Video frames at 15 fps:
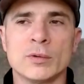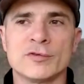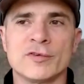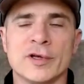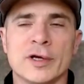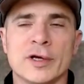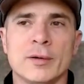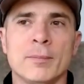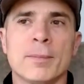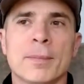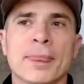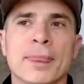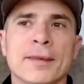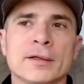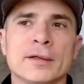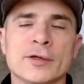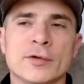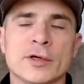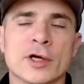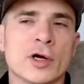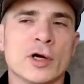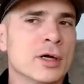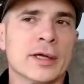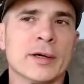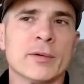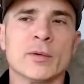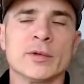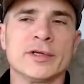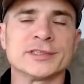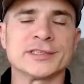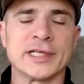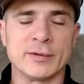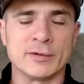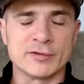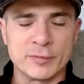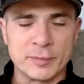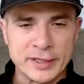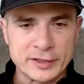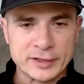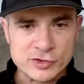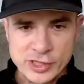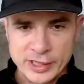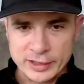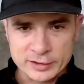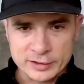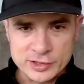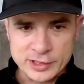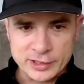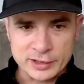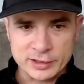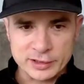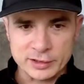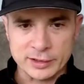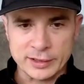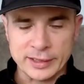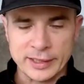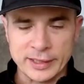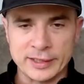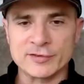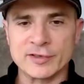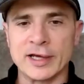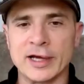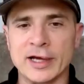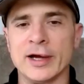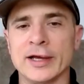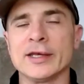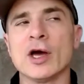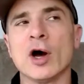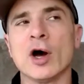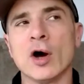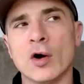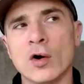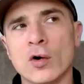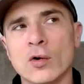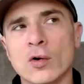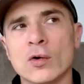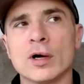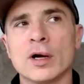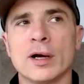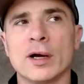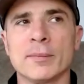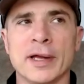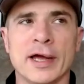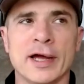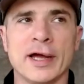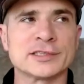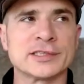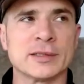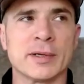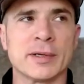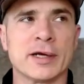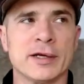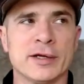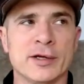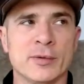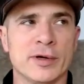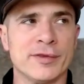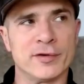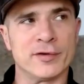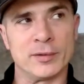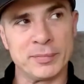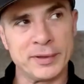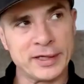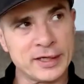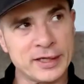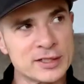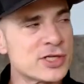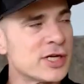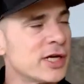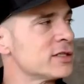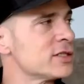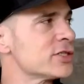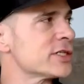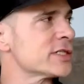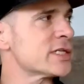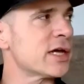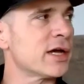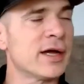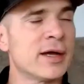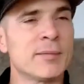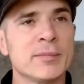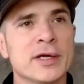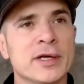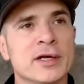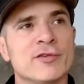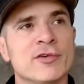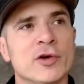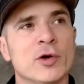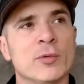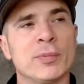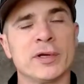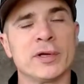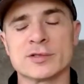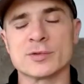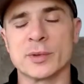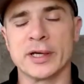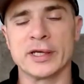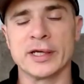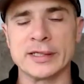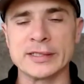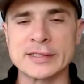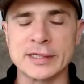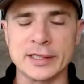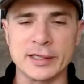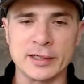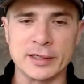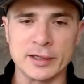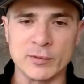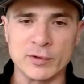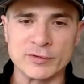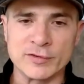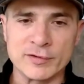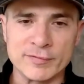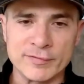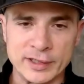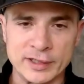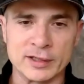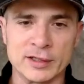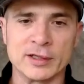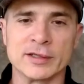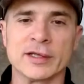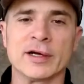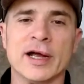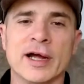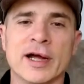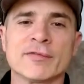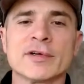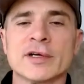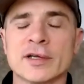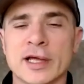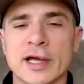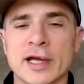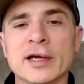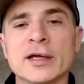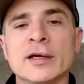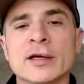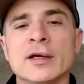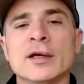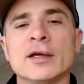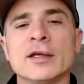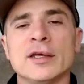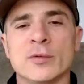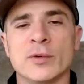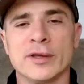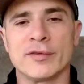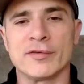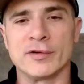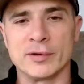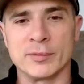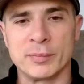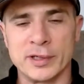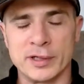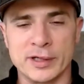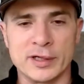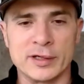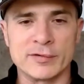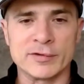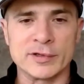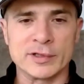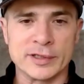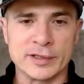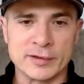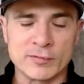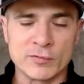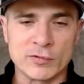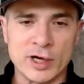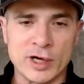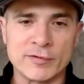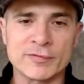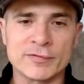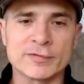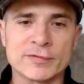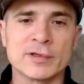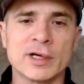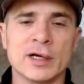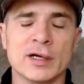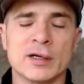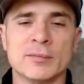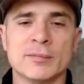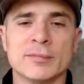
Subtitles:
What was do you recall like what would you say was the biggest challenge in the early days? I know I'm going to ask you about. I know you went through a big challenging time because you opened in 2019, and it wasn't very long thereafter that you went through a period of really rough